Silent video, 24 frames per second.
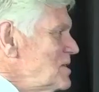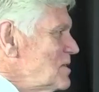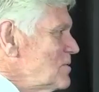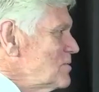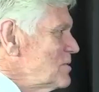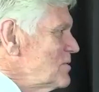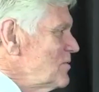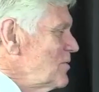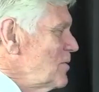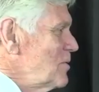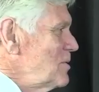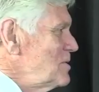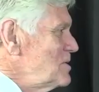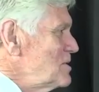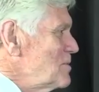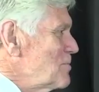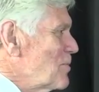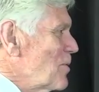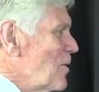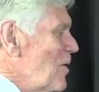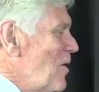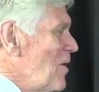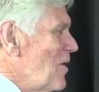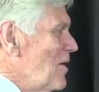was very
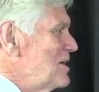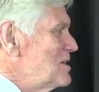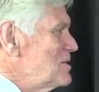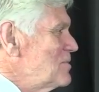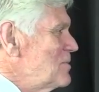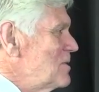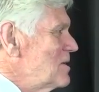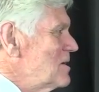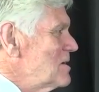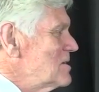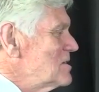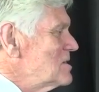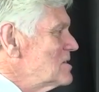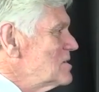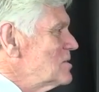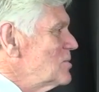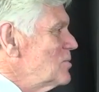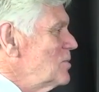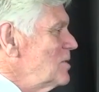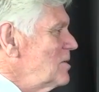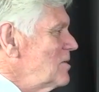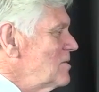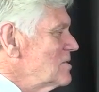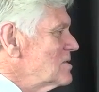surprised because
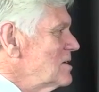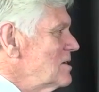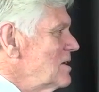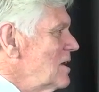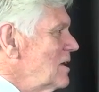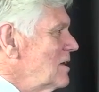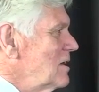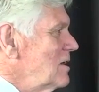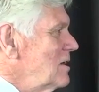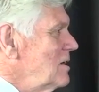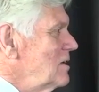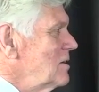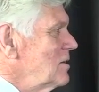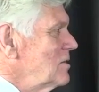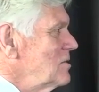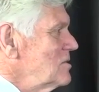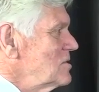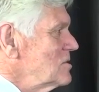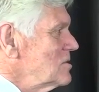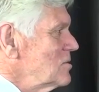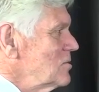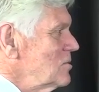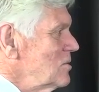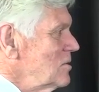when I was a young kid, I
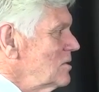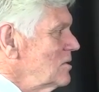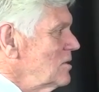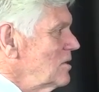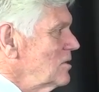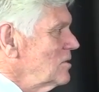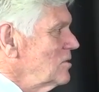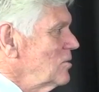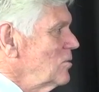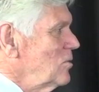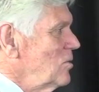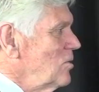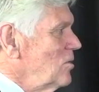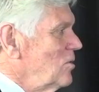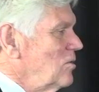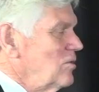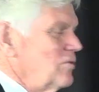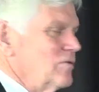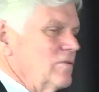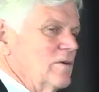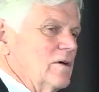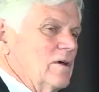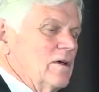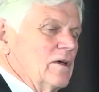used to walk along the
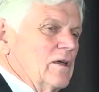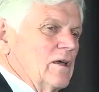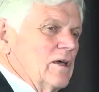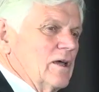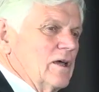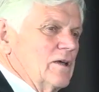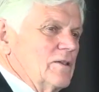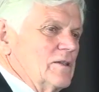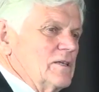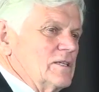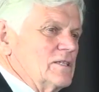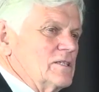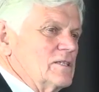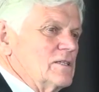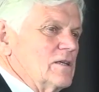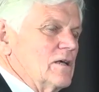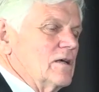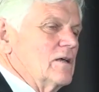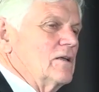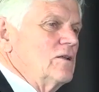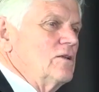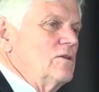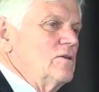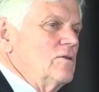wharf and this
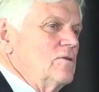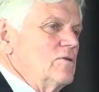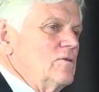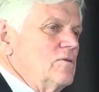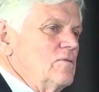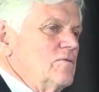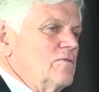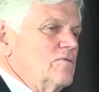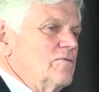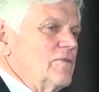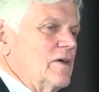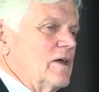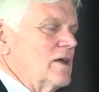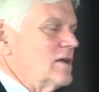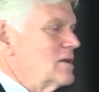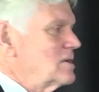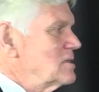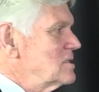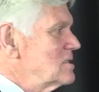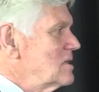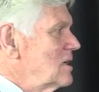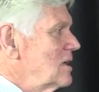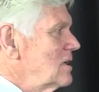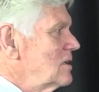new
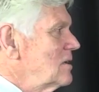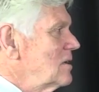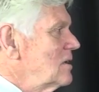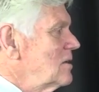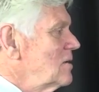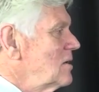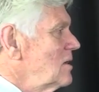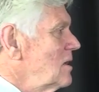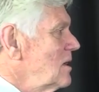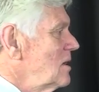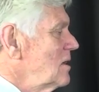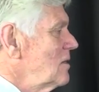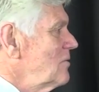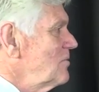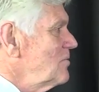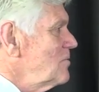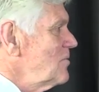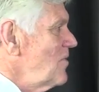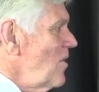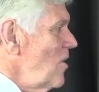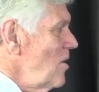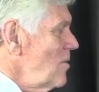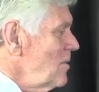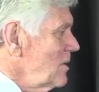Vanderstadt
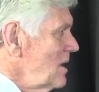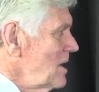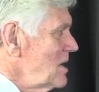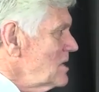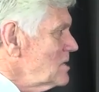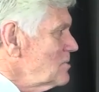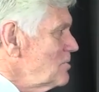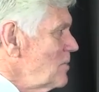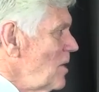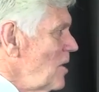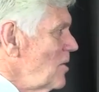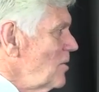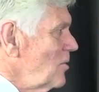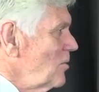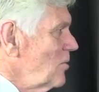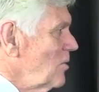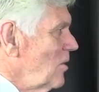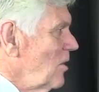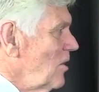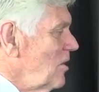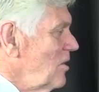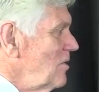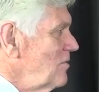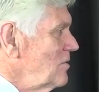fiberglass boat
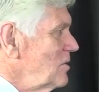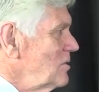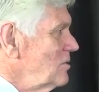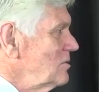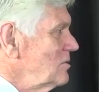arrived